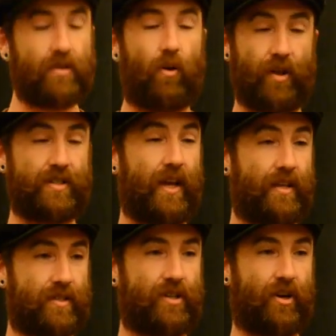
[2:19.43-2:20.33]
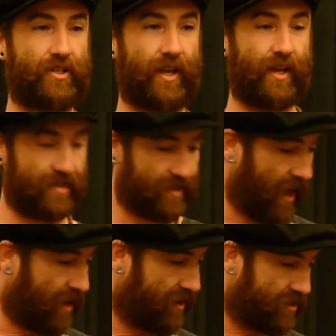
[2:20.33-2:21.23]
Oil sands, tar sands,
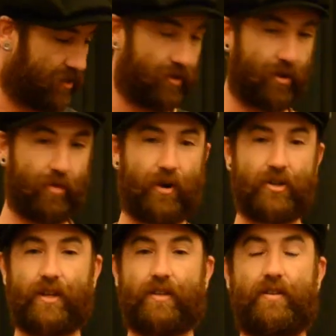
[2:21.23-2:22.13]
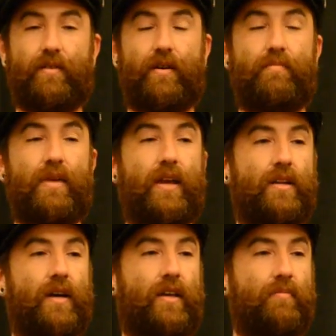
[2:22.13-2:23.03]
Canada's dirty oil project. Making
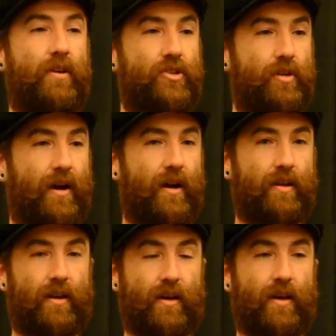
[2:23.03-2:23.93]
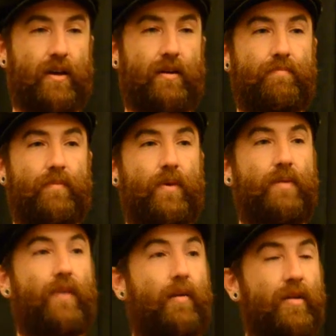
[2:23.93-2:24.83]
a documentary about
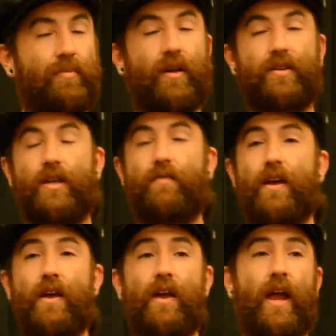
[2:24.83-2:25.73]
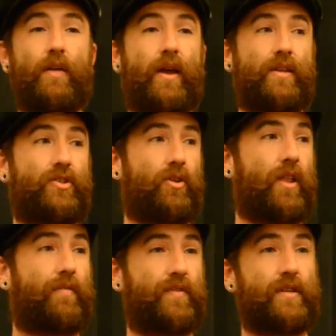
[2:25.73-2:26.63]
environment up there and stuff. Anyway, so
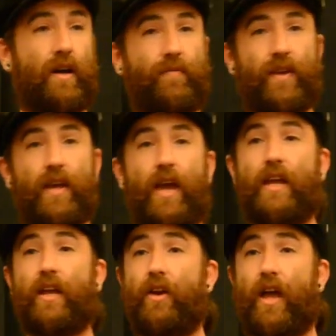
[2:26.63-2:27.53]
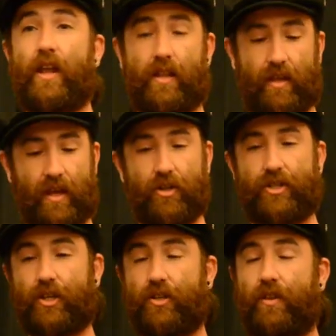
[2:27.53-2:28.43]
photography and internet, the
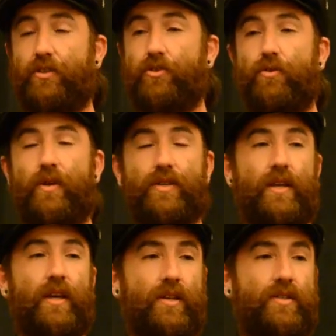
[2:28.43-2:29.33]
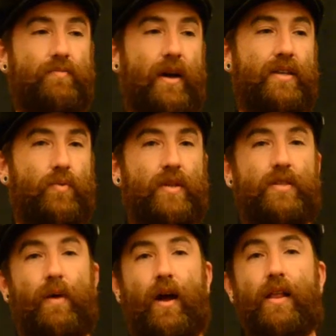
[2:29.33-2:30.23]
intersection of the two is my sweet
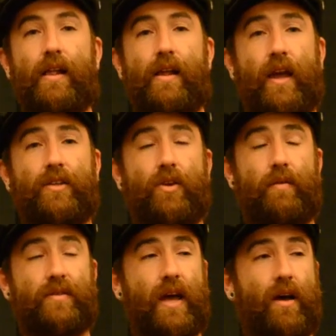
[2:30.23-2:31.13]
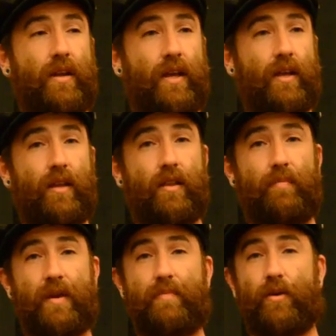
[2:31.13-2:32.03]
spot. And so I was down in
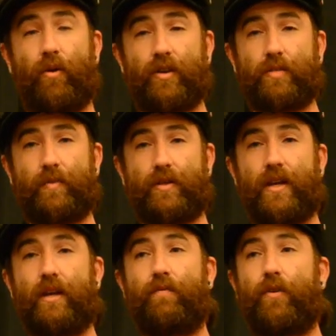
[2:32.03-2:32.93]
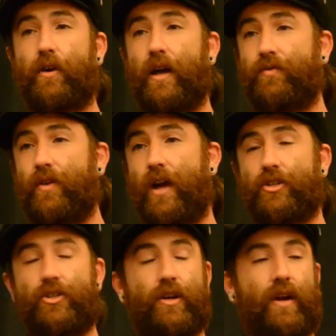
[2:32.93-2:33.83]
the BP oil spill taking photographs for
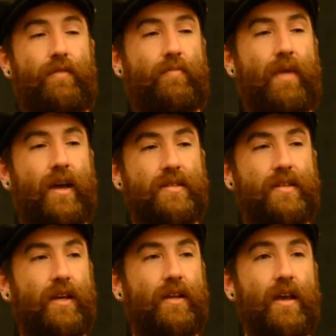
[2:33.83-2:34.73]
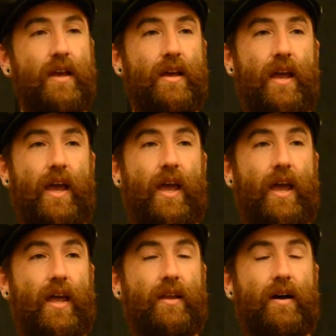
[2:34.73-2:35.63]
National Geographic magazine
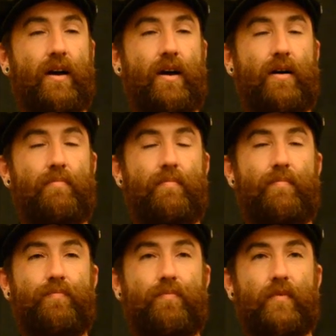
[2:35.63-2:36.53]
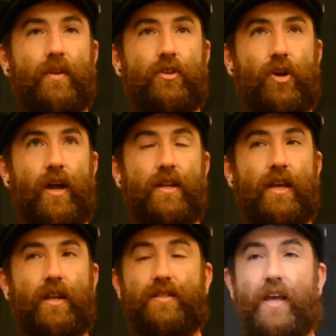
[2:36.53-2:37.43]
and trying to
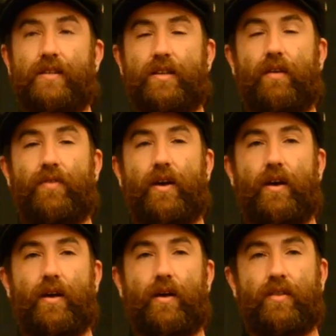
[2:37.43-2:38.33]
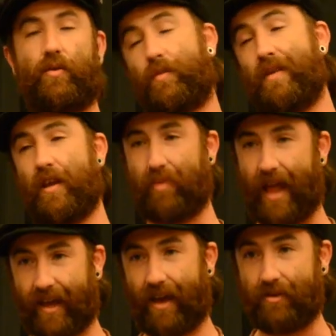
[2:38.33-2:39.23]
get a sense of there was a media
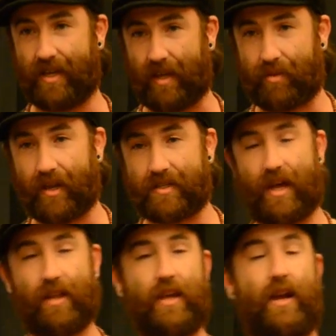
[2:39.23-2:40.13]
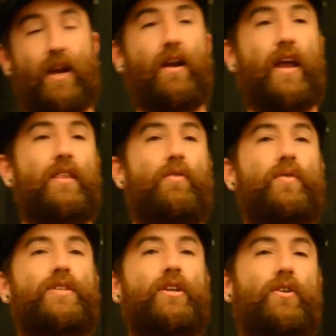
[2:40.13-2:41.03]
blackout taking place down there, and there
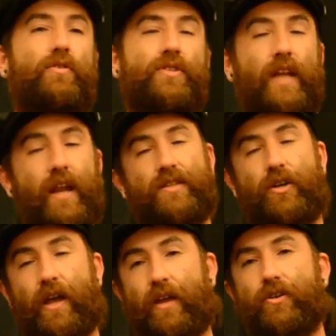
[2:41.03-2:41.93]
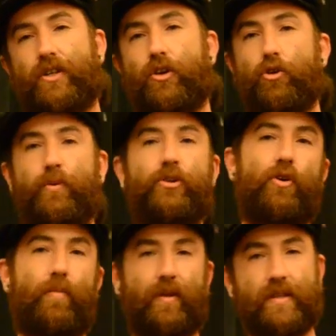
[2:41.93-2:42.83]
was, you're seeing Anderson Cooper
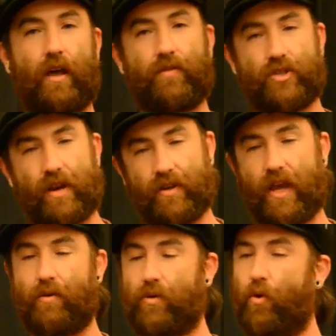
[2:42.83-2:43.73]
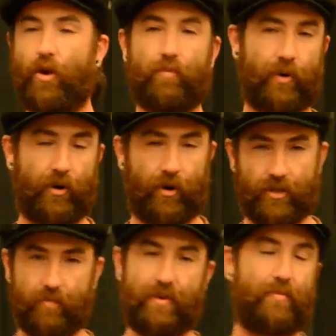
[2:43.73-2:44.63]
show up on television every day with oiled
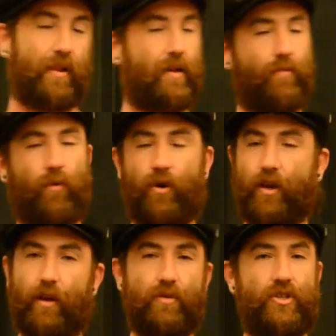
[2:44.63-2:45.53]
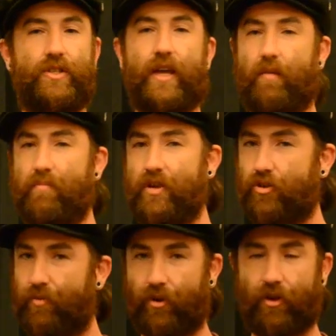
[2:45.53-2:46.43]
birds and people out of work, and it was just like a
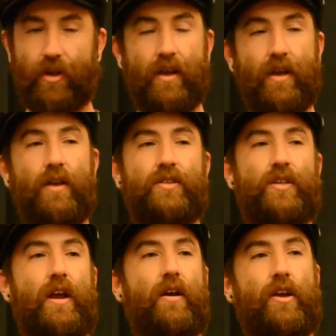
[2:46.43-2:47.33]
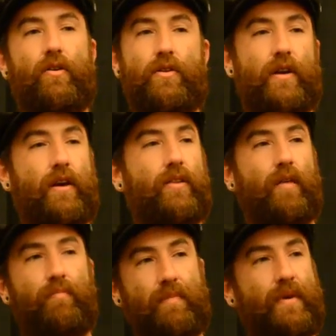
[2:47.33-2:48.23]
miserable scenario, and you're hearing
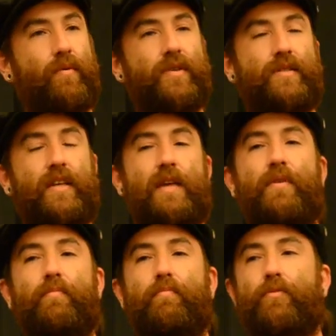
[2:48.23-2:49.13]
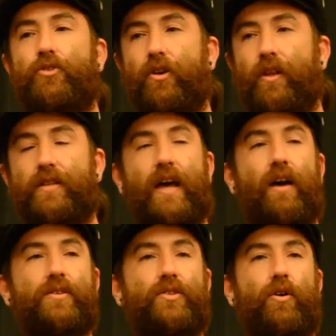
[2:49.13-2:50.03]
that BP was keeping journalists
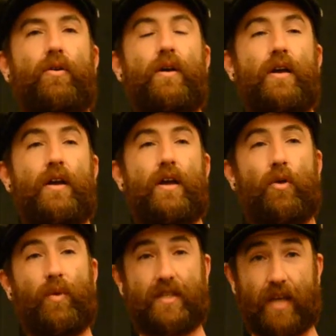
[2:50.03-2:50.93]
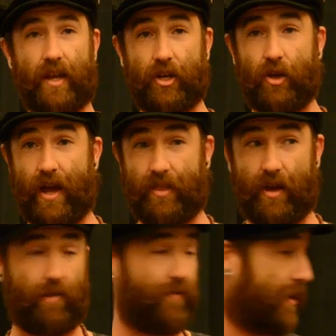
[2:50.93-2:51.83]
out. And so we decided to go down
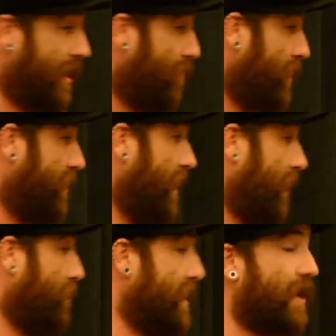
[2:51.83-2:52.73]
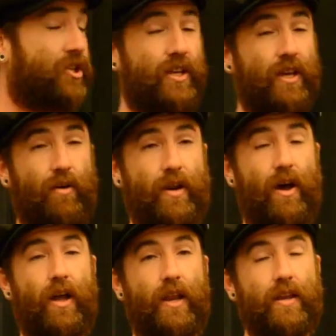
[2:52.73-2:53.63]
there and figure out what the heck was actually going
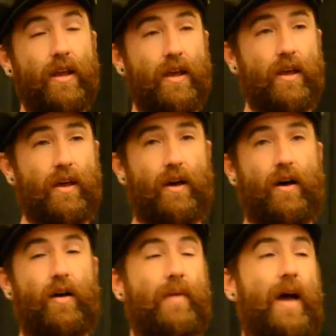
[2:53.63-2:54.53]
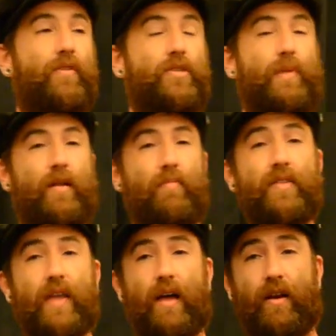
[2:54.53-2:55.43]
on. And after spending a
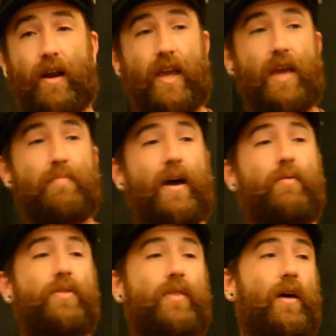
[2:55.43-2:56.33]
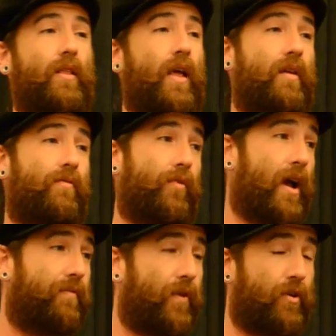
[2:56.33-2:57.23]
month down there, I came back with a lot of
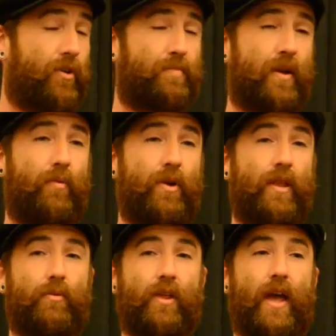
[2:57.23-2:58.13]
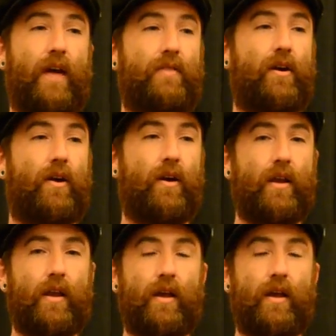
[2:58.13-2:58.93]
rad photos, but a really, really heavy heart.